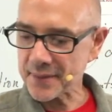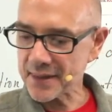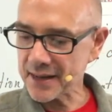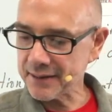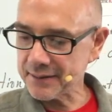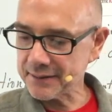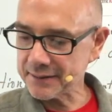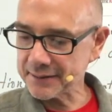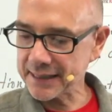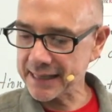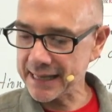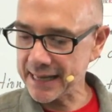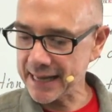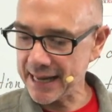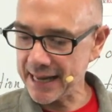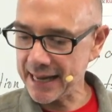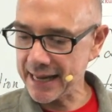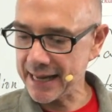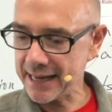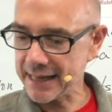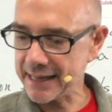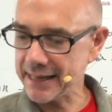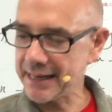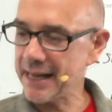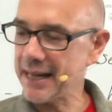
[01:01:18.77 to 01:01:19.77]

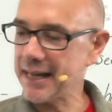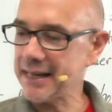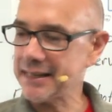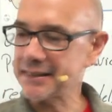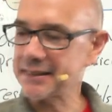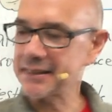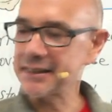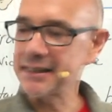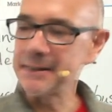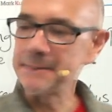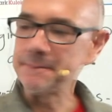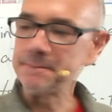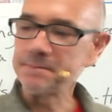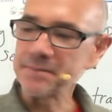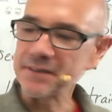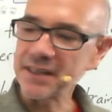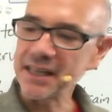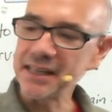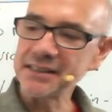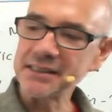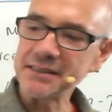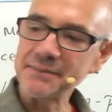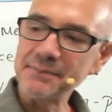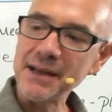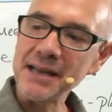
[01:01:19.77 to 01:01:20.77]
Okay, yes.
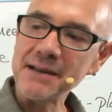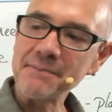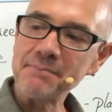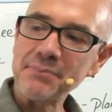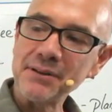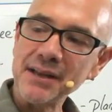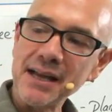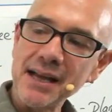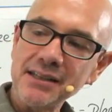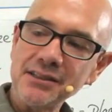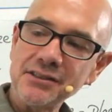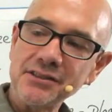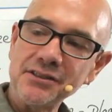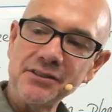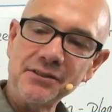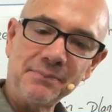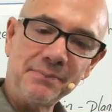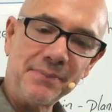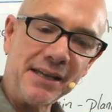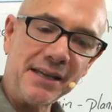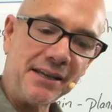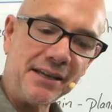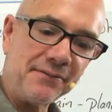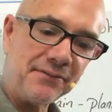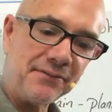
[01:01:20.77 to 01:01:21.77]
Let's make plans to meet